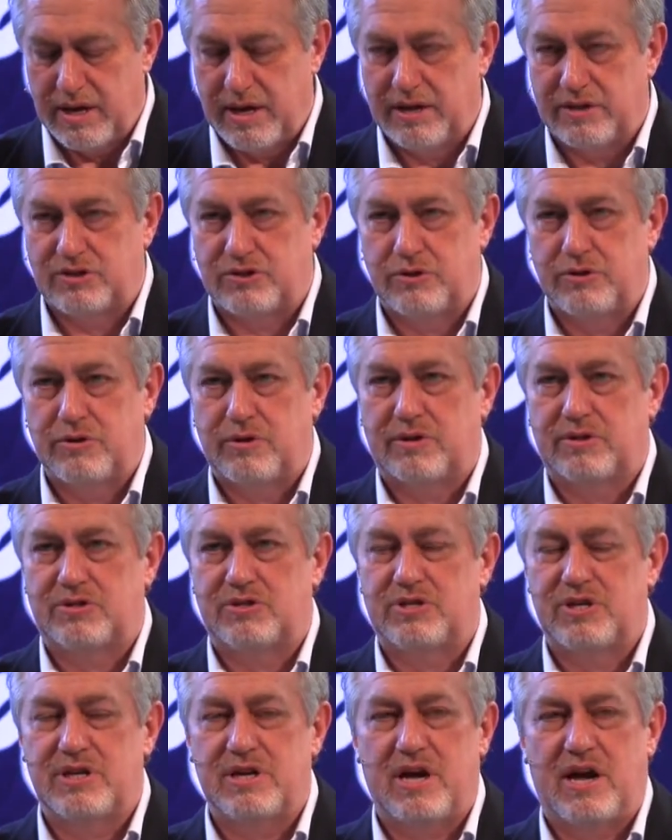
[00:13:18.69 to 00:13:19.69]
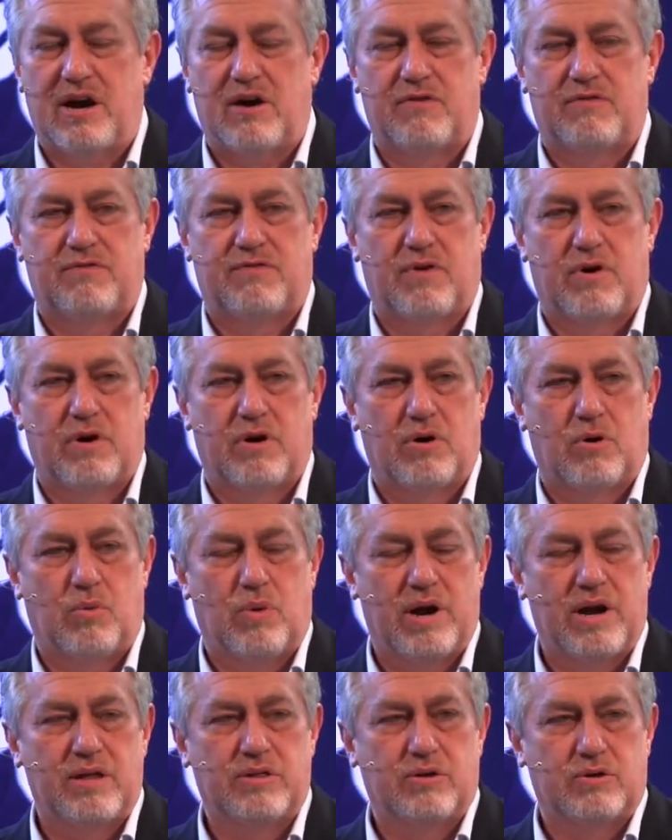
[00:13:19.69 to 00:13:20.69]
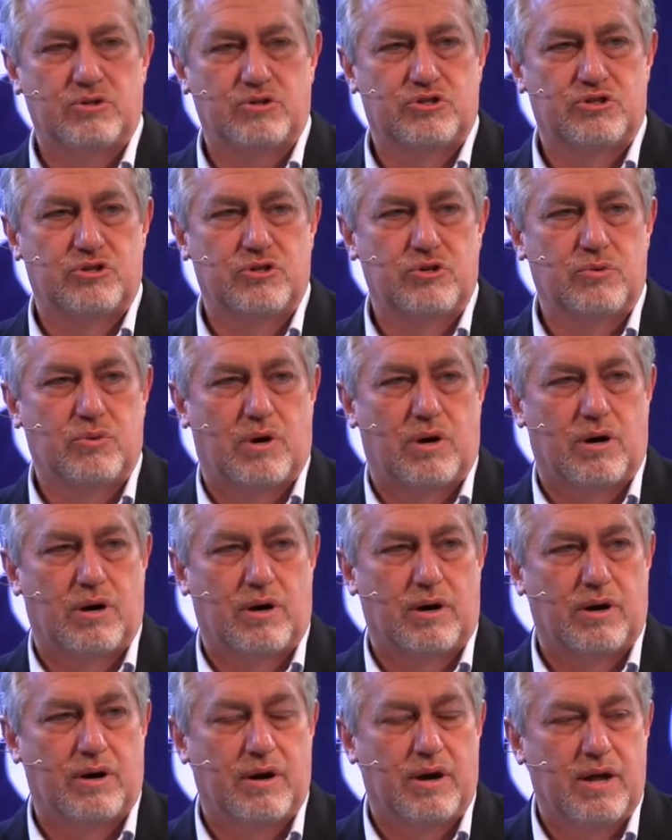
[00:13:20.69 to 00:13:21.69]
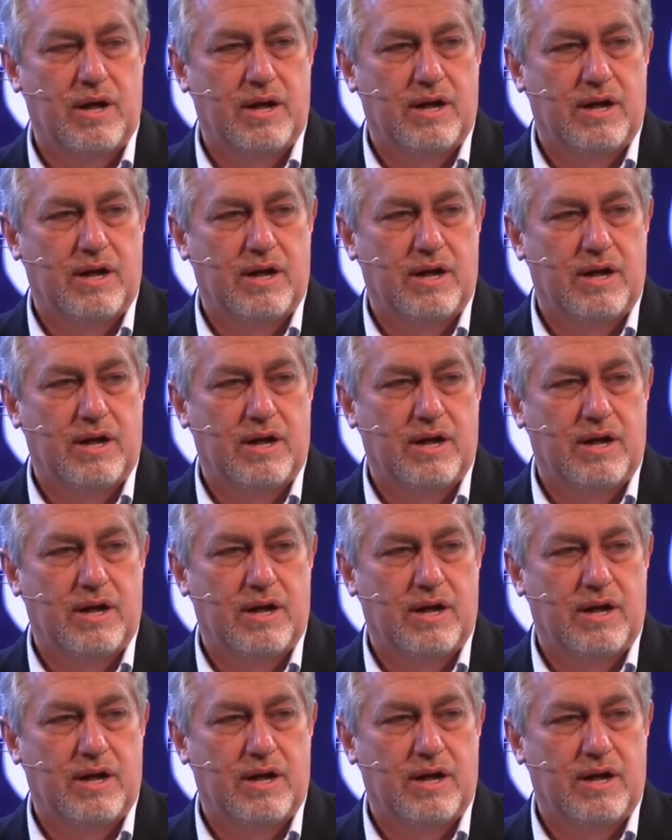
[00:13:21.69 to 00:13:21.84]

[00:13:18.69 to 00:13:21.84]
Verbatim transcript: And so you can see how far away those two are.